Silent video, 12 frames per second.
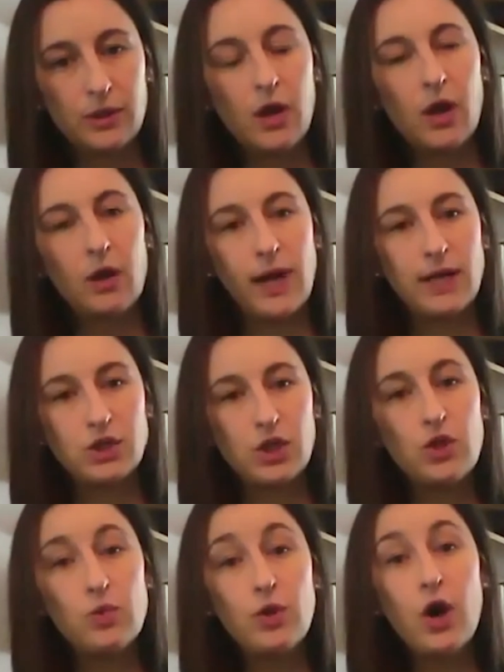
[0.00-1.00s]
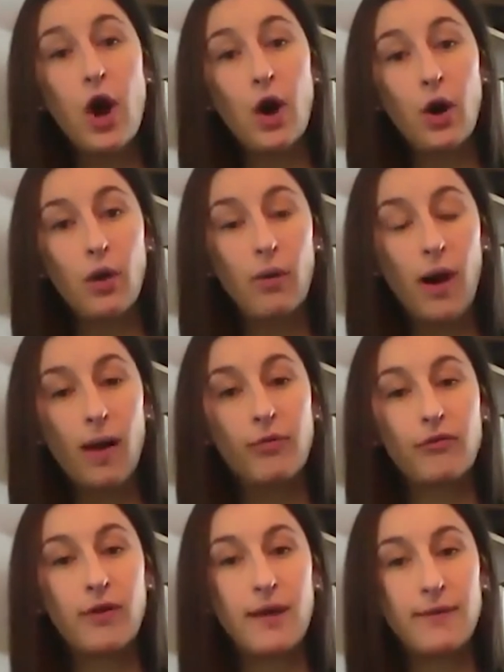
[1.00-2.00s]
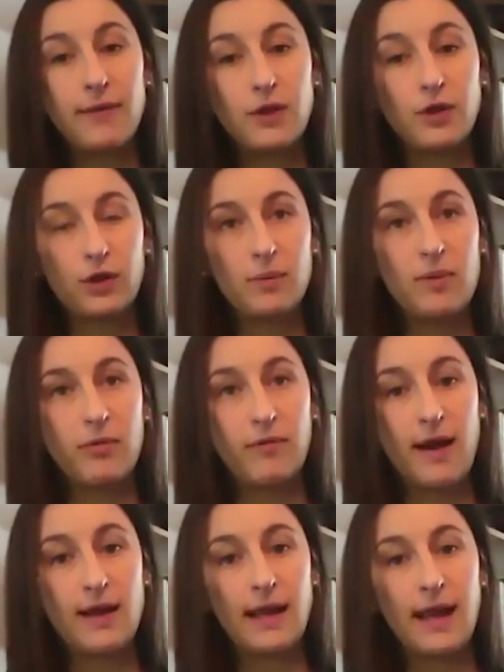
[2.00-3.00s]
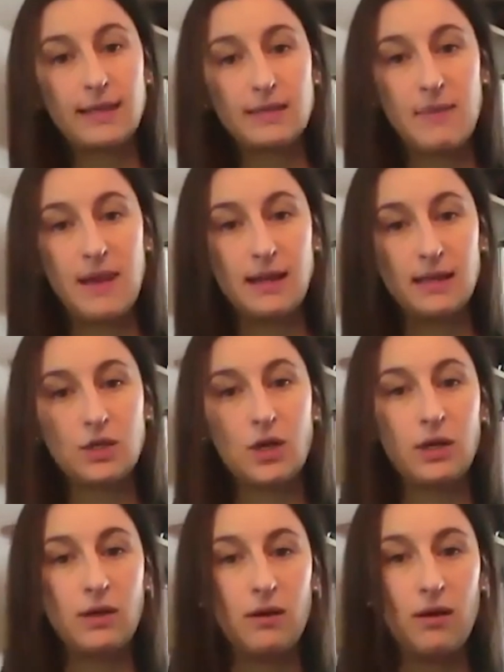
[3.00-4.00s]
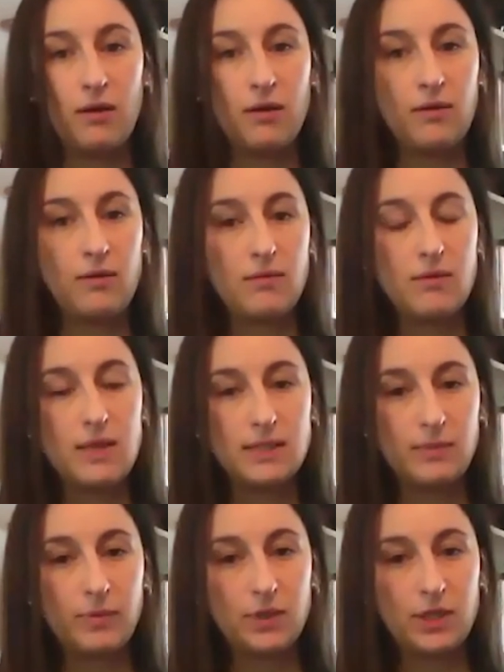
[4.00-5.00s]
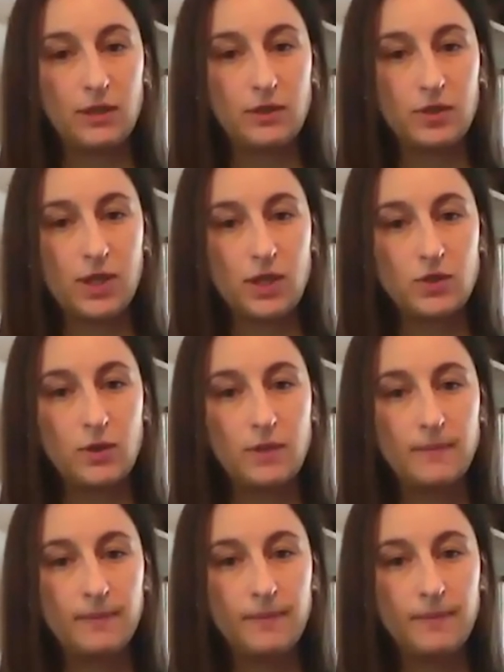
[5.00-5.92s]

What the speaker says: Okay, so you know up front that you're going to be providing X maintenance on this particular schedule.